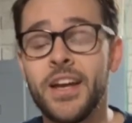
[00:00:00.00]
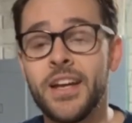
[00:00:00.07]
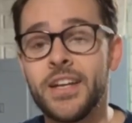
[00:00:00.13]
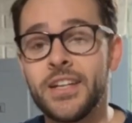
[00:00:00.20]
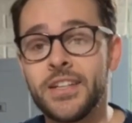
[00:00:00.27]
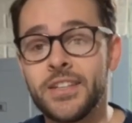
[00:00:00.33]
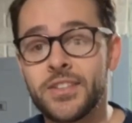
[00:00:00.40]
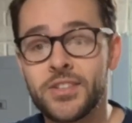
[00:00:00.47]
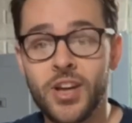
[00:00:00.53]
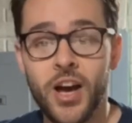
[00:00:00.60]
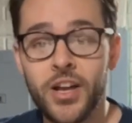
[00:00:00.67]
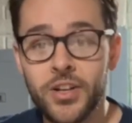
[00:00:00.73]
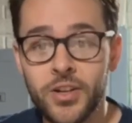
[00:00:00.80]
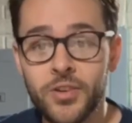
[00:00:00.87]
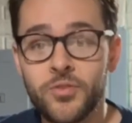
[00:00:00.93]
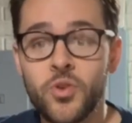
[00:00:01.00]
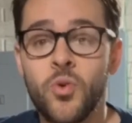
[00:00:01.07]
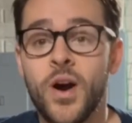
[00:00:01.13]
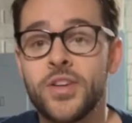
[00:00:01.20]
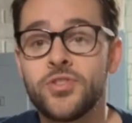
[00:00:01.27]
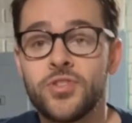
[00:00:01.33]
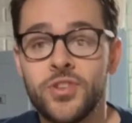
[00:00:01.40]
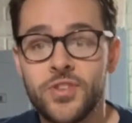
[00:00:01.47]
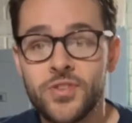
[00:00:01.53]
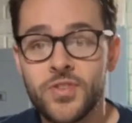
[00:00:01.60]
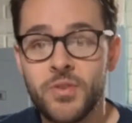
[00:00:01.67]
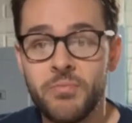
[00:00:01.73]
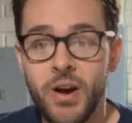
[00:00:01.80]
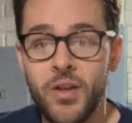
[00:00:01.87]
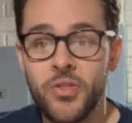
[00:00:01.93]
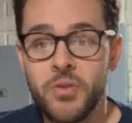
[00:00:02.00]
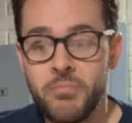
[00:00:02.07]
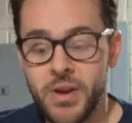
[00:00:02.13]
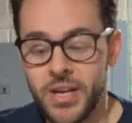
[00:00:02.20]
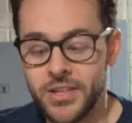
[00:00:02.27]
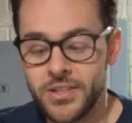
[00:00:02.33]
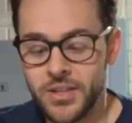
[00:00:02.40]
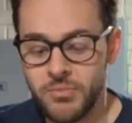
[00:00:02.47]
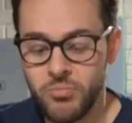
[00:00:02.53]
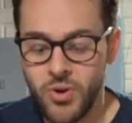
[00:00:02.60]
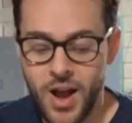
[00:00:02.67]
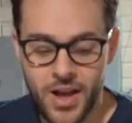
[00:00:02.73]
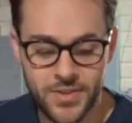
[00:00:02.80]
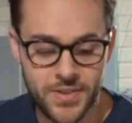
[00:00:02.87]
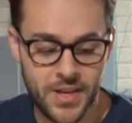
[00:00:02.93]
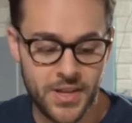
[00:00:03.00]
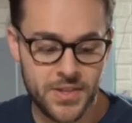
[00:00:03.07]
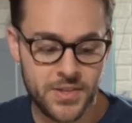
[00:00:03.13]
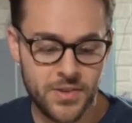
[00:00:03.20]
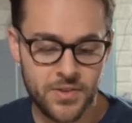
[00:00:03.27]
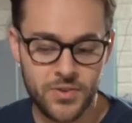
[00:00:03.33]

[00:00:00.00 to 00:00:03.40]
a ton of questions about the painting process.